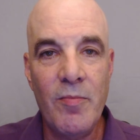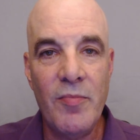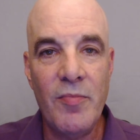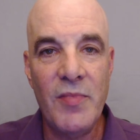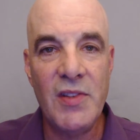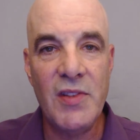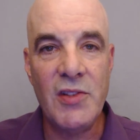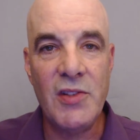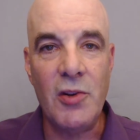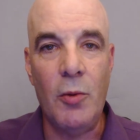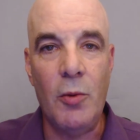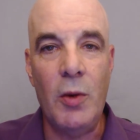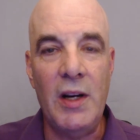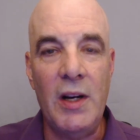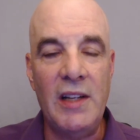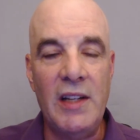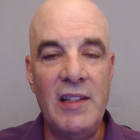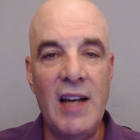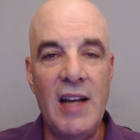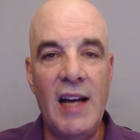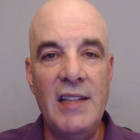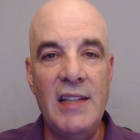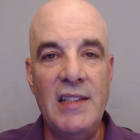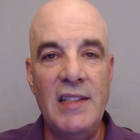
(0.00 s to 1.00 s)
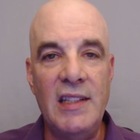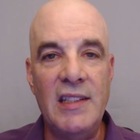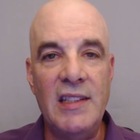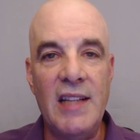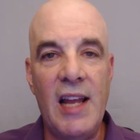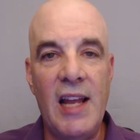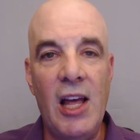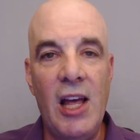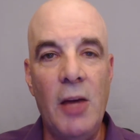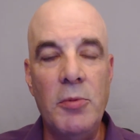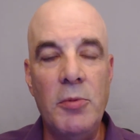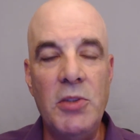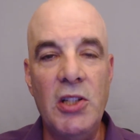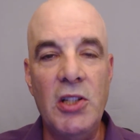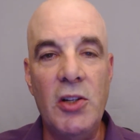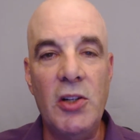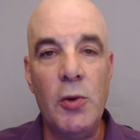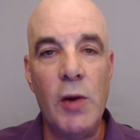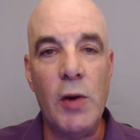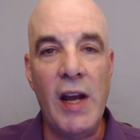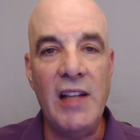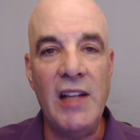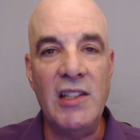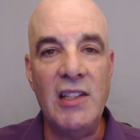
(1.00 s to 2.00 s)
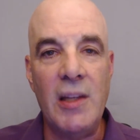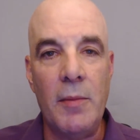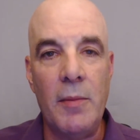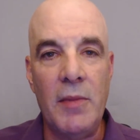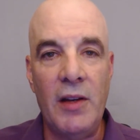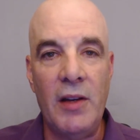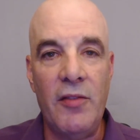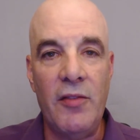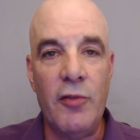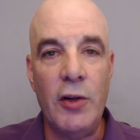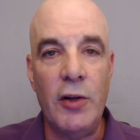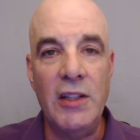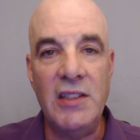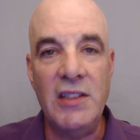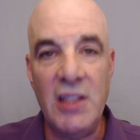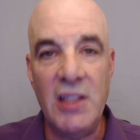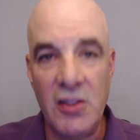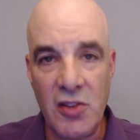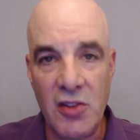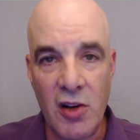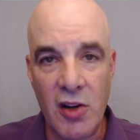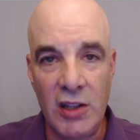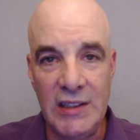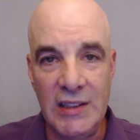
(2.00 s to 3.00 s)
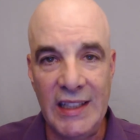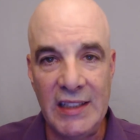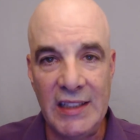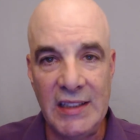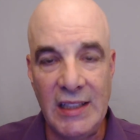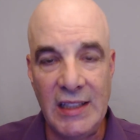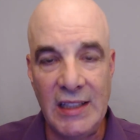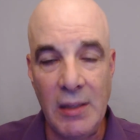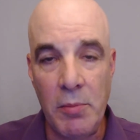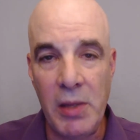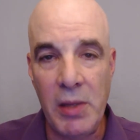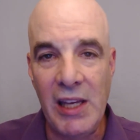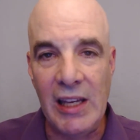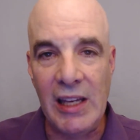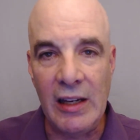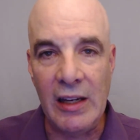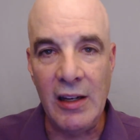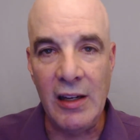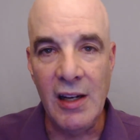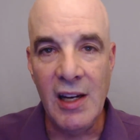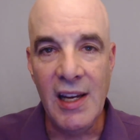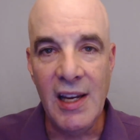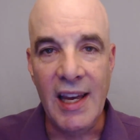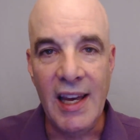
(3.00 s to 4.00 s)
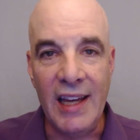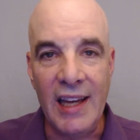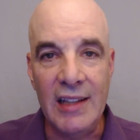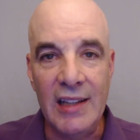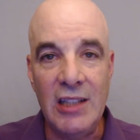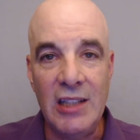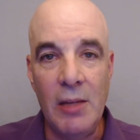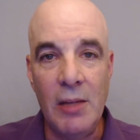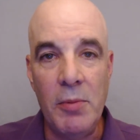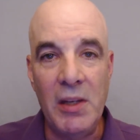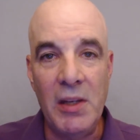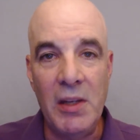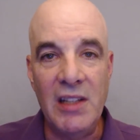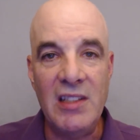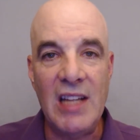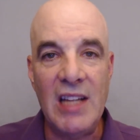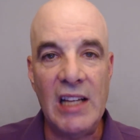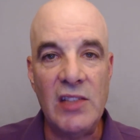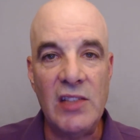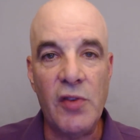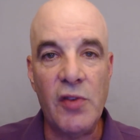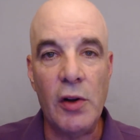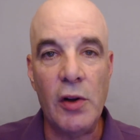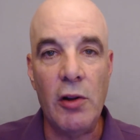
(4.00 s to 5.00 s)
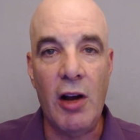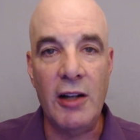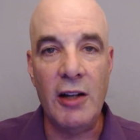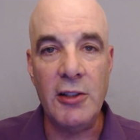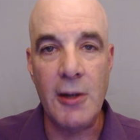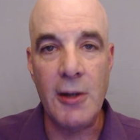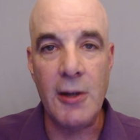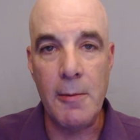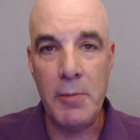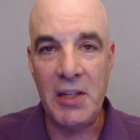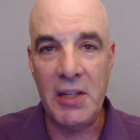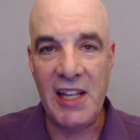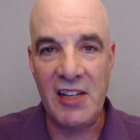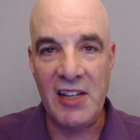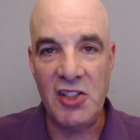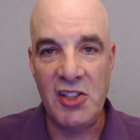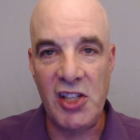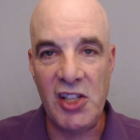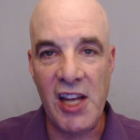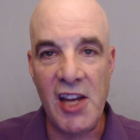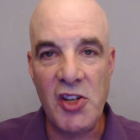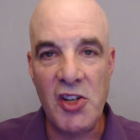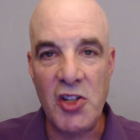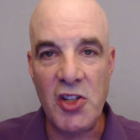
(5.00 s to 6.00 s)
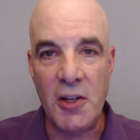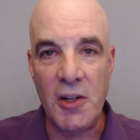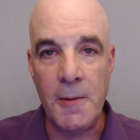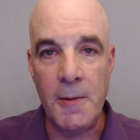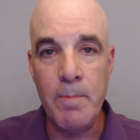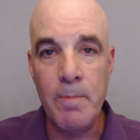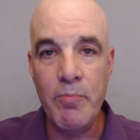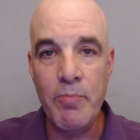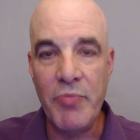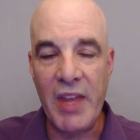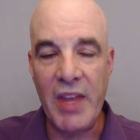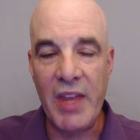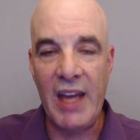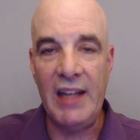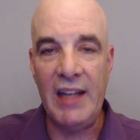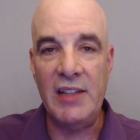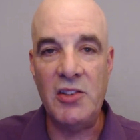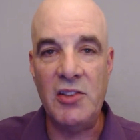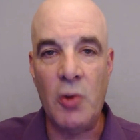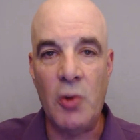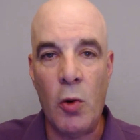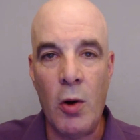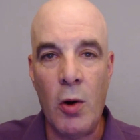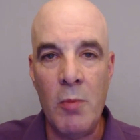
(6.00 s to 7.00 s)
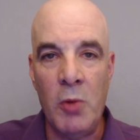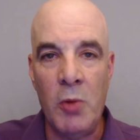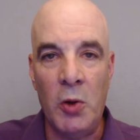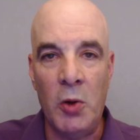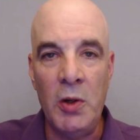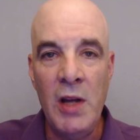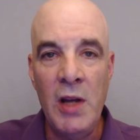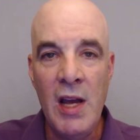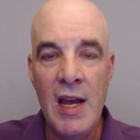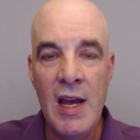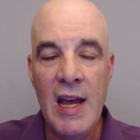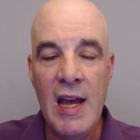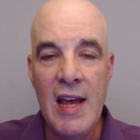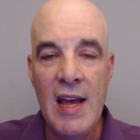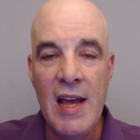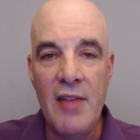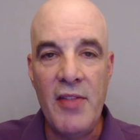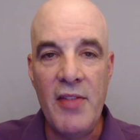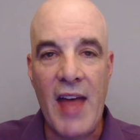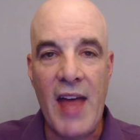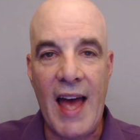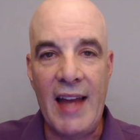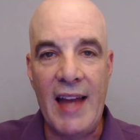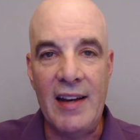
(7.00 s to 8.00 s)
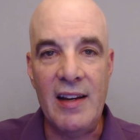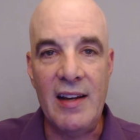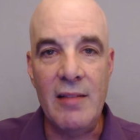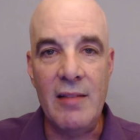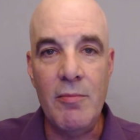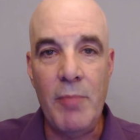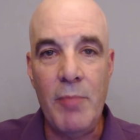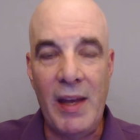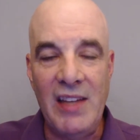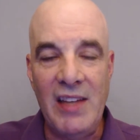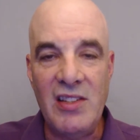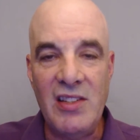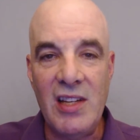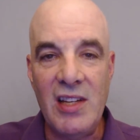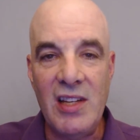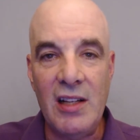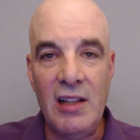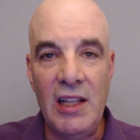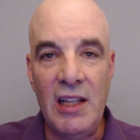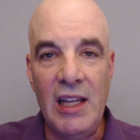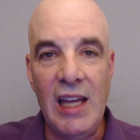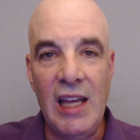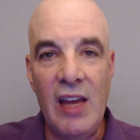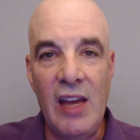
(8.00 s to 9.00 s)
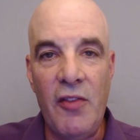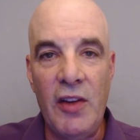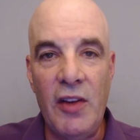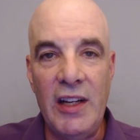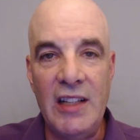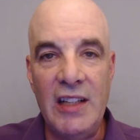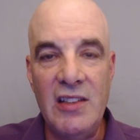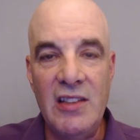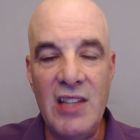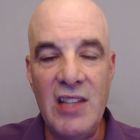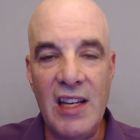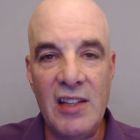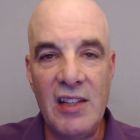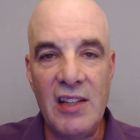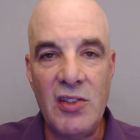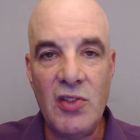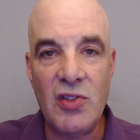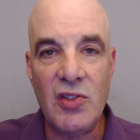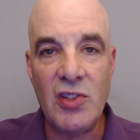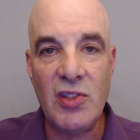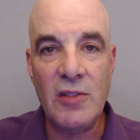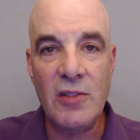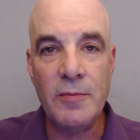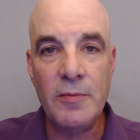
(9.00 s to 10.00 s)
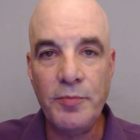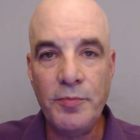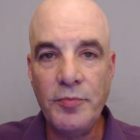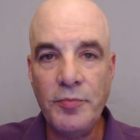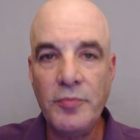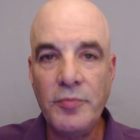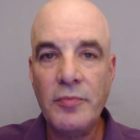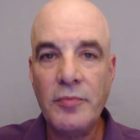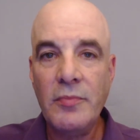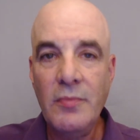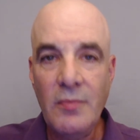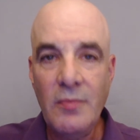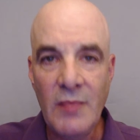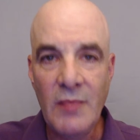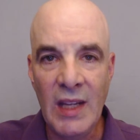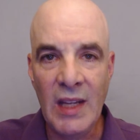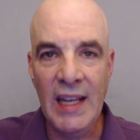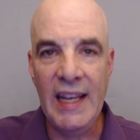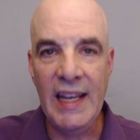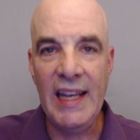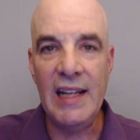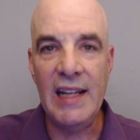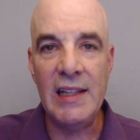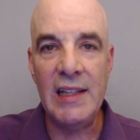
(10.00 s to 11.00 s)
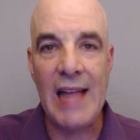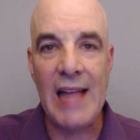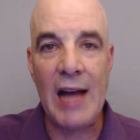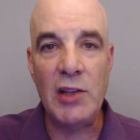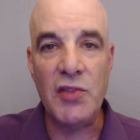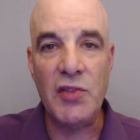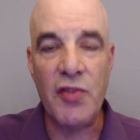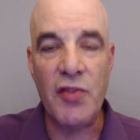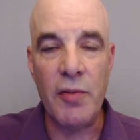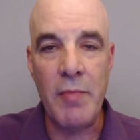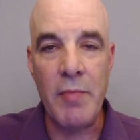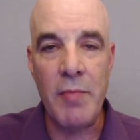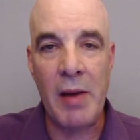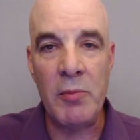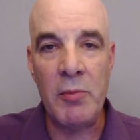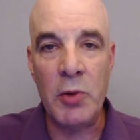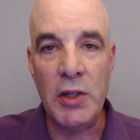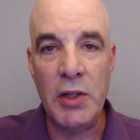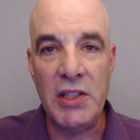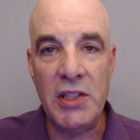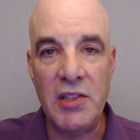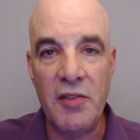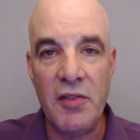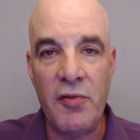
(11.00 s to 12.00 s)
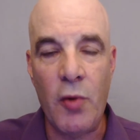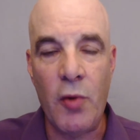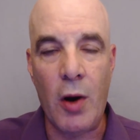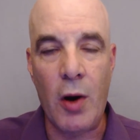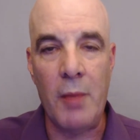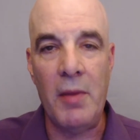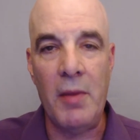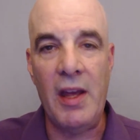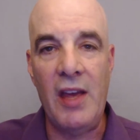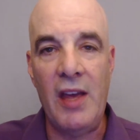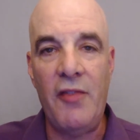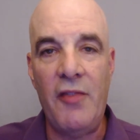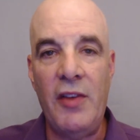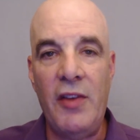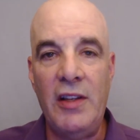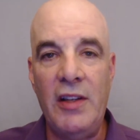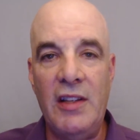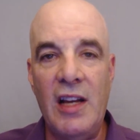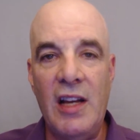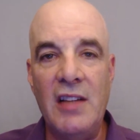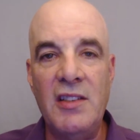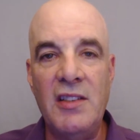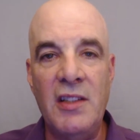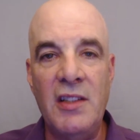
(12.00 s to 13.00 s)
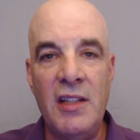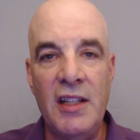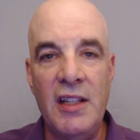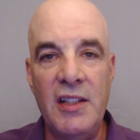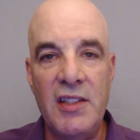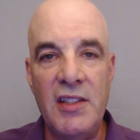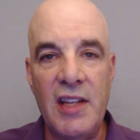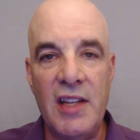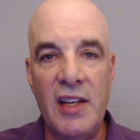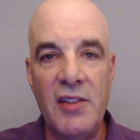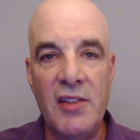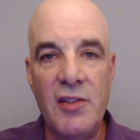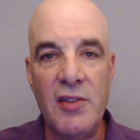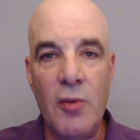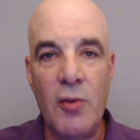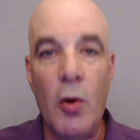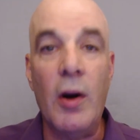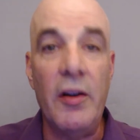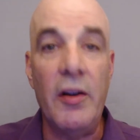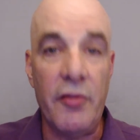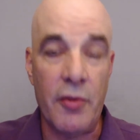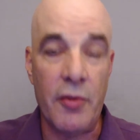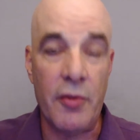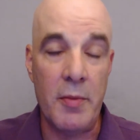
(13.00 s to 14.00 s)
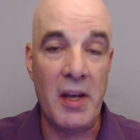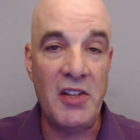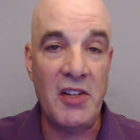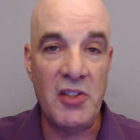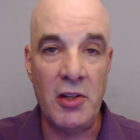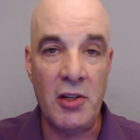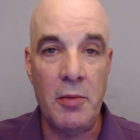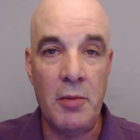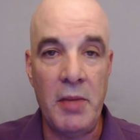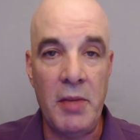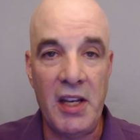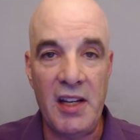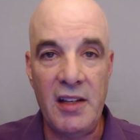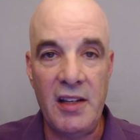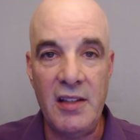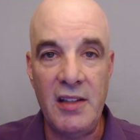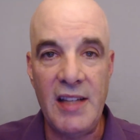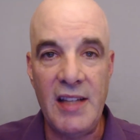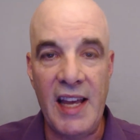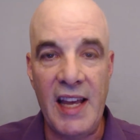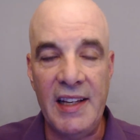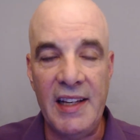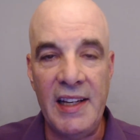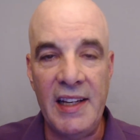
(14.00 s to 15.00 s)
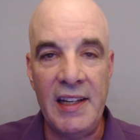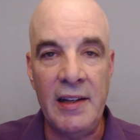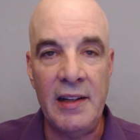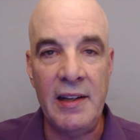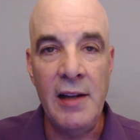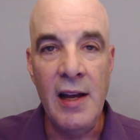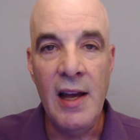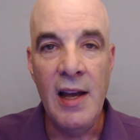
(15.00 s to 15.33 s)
So what it does is it helps to create something, for instance, called LTP. LTP stands for long-term potentiation, and it's a hormone that basically, if it exists, it allows for memories to form. If it doesn't exist, or information to be taken in,